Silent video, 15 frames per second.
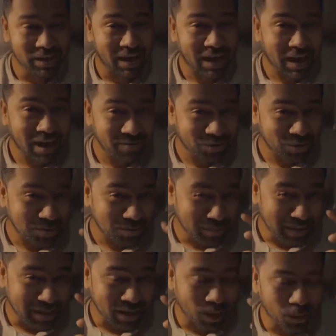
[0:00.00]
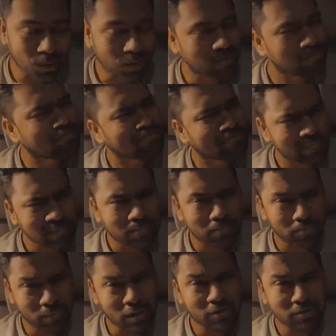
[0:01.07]
I have to speak low.
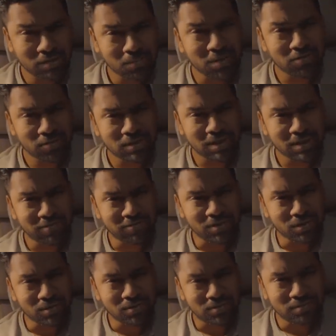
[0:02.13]
Bear with me for the review.